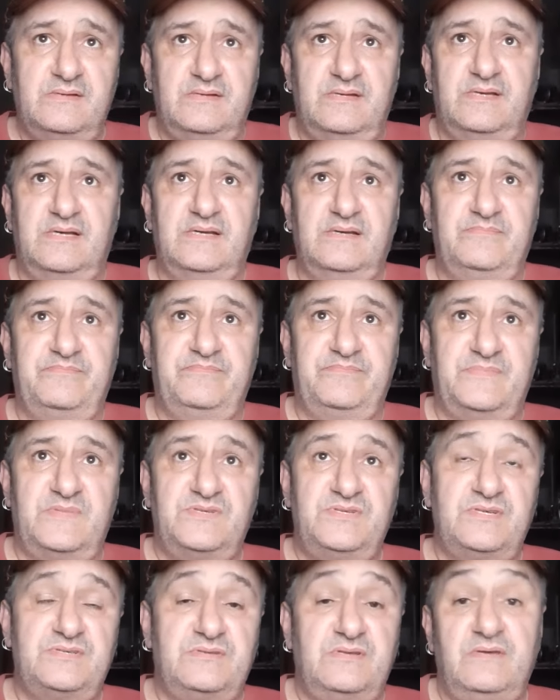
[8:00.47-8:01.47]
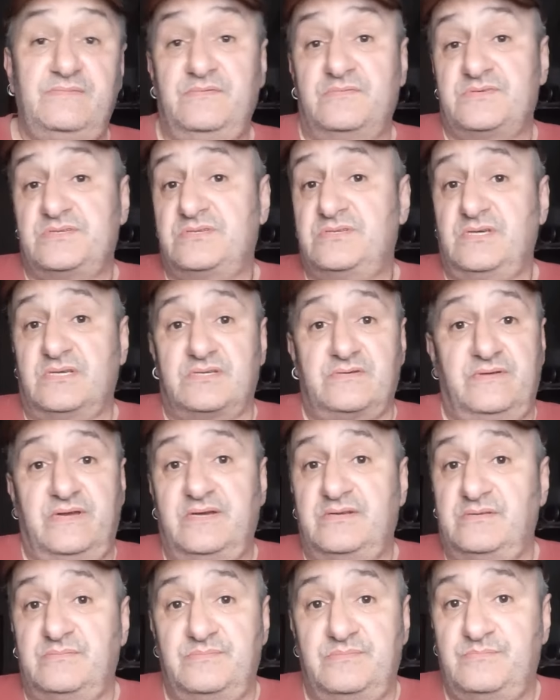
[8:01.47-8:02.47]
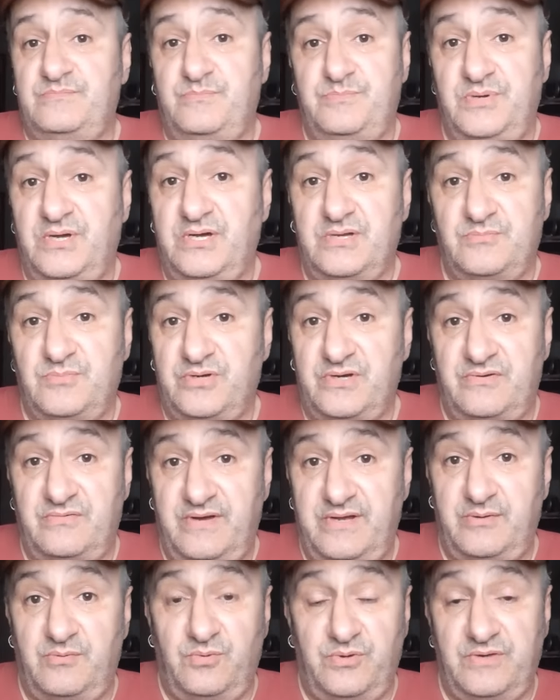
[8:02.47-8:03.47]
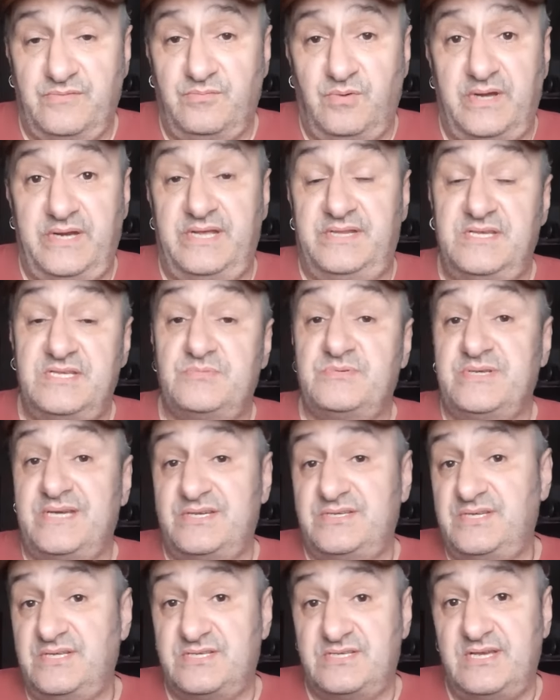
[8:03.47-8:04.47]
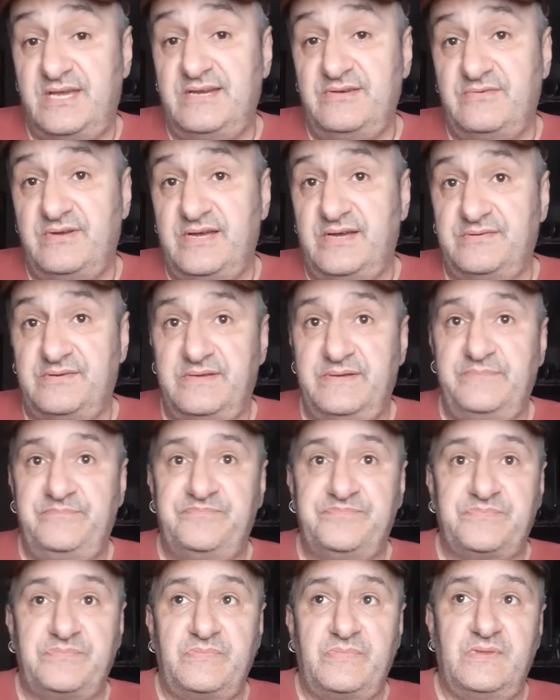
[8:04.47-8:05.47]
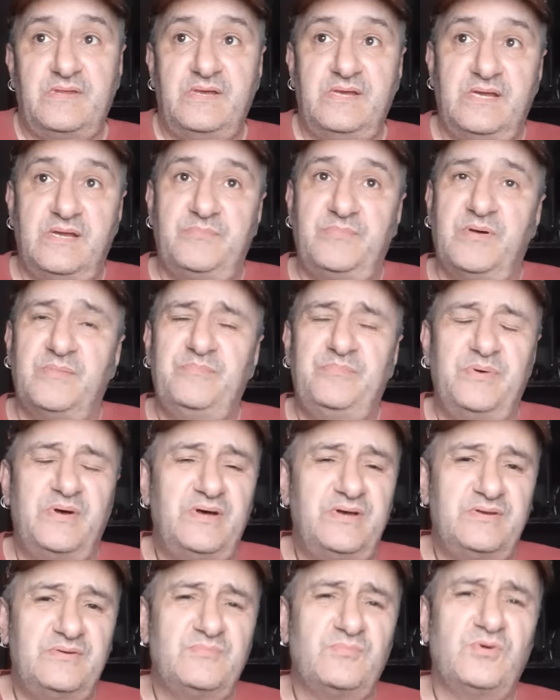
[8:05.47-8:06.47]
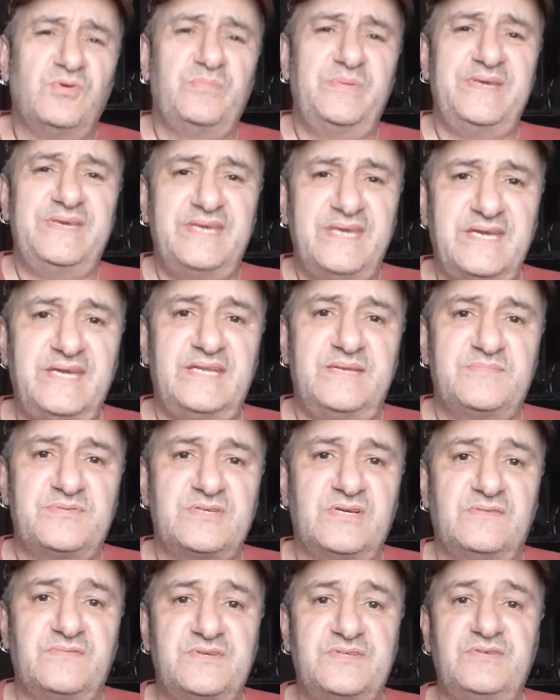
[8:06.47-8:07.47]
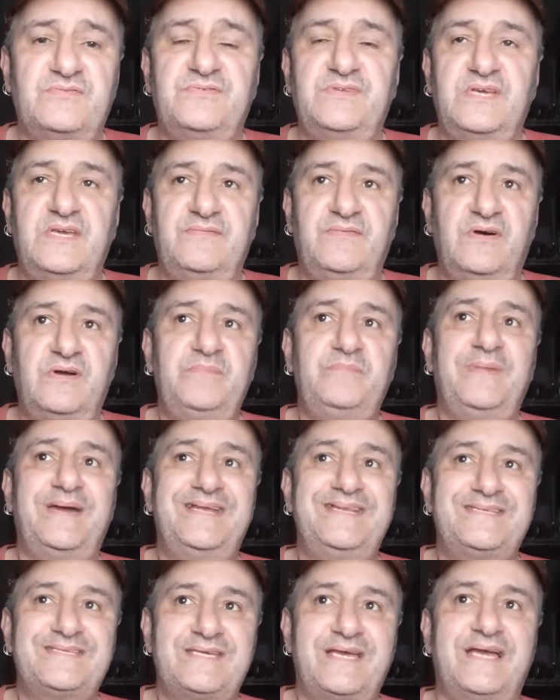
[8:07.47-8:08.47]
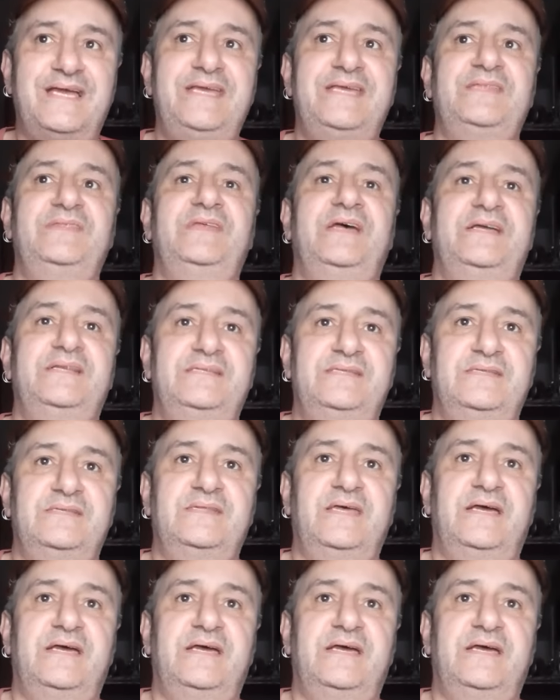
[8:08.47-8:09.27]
it's just, if it was a six rounder, Burton would have won it. This was actually a 10 rounder, but Burton will be kicking himself, because he'll think, if I'd maintained that